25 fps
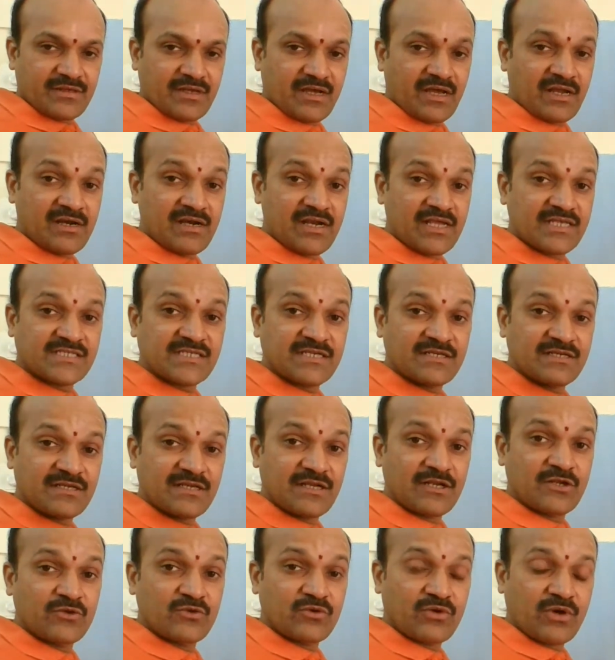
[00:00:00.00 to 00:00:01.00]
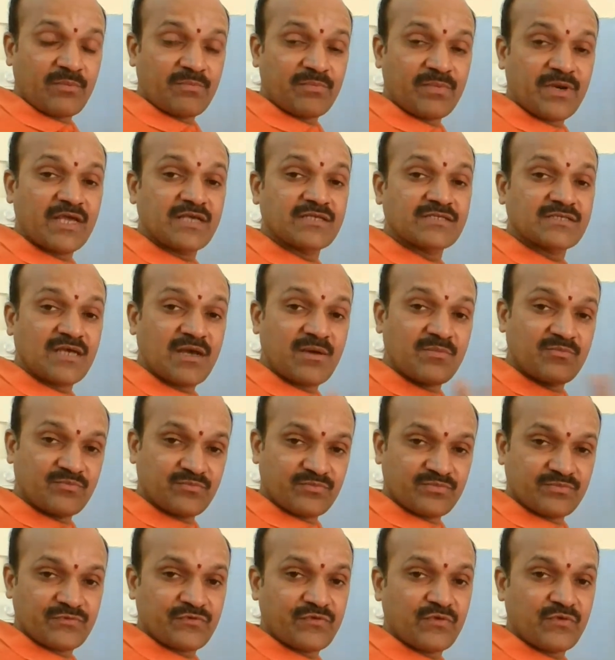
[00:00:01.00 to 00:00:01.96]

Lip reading: Unless until you apply some